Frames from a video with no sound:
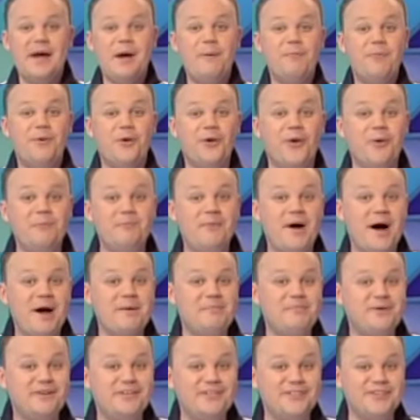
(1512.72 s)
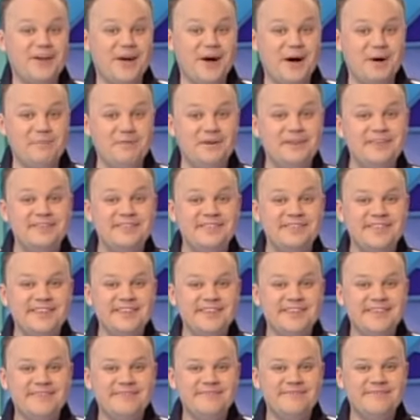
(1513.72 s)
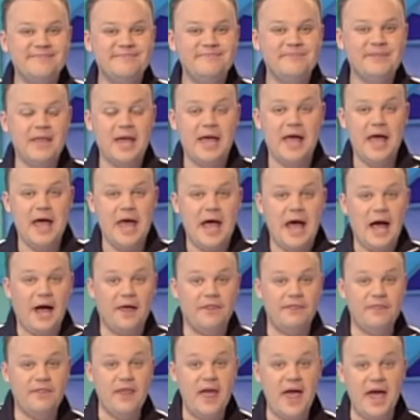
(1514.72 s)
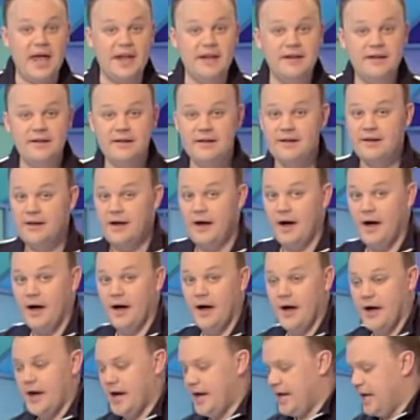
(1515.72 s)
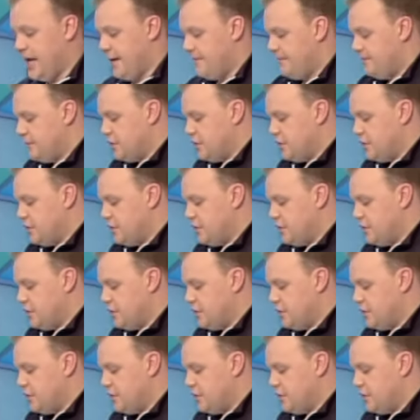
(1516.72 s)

put on my pajamas, and then I